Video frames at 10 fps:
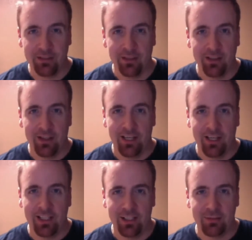I
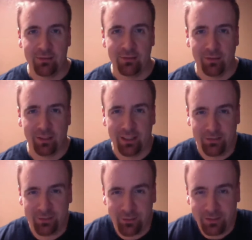just
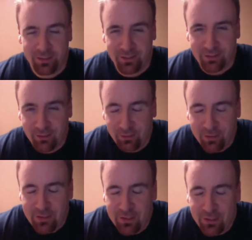kind of
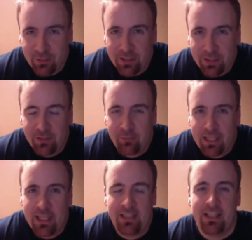tuck my head
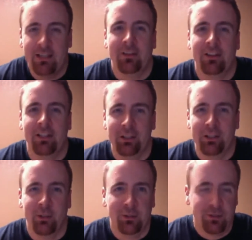down like a turtle,